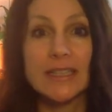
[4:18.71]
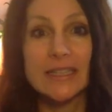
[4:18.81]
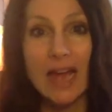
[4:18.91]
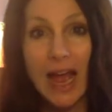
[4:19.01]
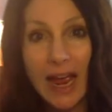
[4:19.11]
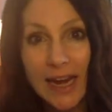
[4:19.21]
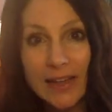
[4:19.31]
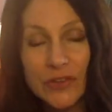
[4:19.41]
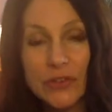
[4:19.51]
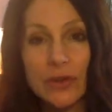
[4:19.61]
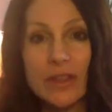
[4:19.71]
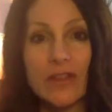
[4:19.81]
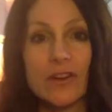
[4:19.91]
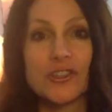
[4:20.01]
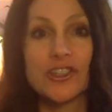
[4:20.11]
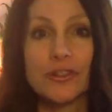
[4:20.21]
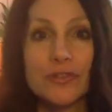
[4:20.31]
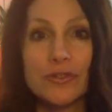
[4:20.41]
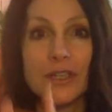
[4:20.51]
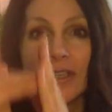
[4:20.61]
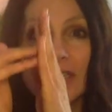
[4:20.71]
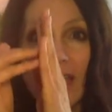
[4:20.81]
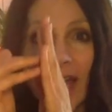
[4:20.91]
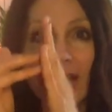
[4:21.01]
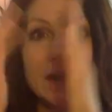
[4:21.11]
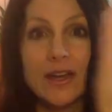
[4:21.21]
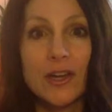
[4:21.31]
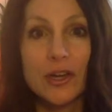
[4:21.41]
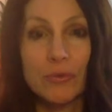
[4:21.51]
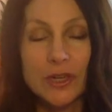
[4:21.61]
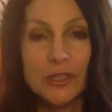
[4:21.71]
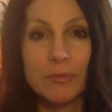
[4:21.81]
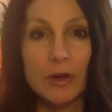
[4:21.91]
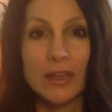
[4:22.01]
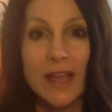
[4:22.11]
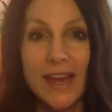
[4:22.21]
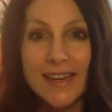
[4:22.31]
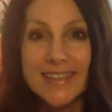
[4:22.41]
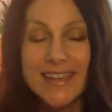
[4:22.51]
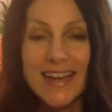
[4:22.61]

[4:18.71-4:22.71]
die so that their children can reach more light.